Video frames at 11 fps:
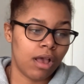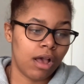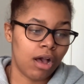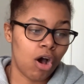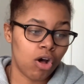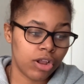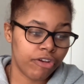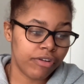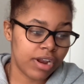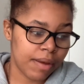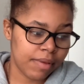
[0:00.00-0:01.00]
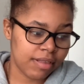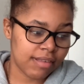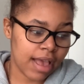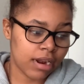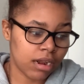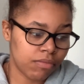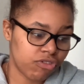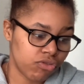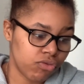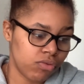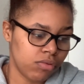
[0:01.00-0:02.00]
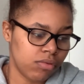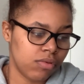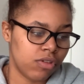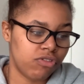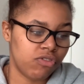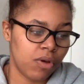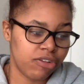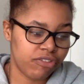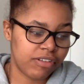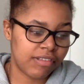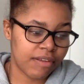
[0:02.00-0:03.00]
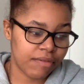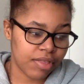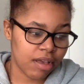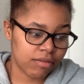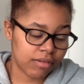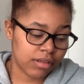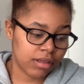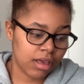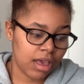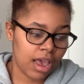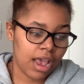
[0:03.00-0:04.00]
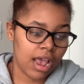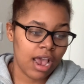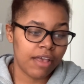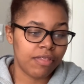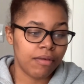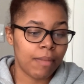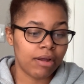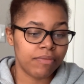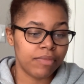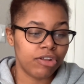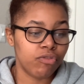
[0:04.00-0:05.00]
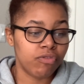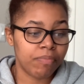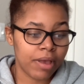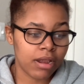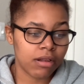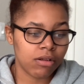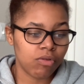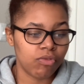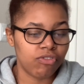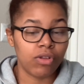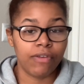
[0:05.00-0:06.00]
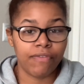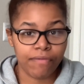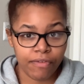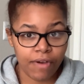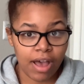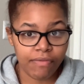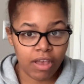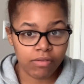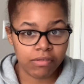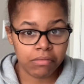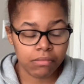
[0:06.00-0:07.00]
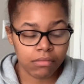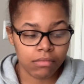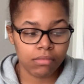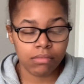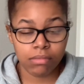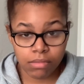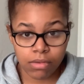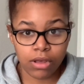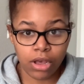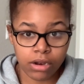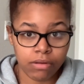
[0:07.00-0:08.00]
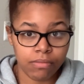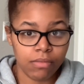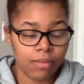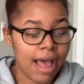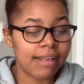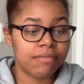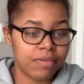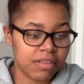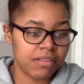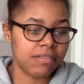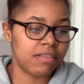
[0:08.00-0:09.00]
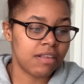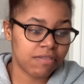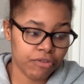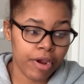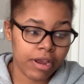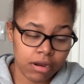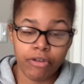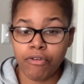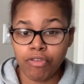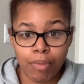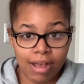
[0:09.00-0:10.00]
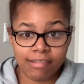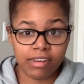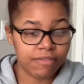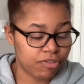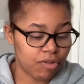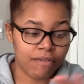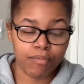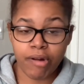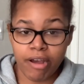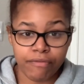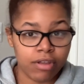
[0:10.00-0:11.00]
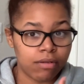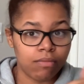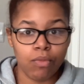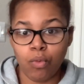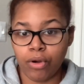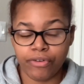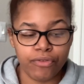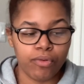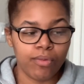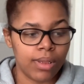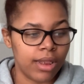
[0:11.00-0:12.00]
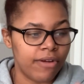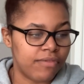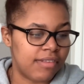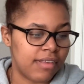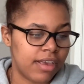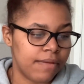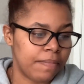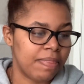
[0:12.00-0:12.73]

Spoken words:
All of your debits add up to the 207,000, and the amount of money you spent was only 55,000. Good. As a business, this is great. You're in the positives, you have a profit. Wonderful. Love to see it.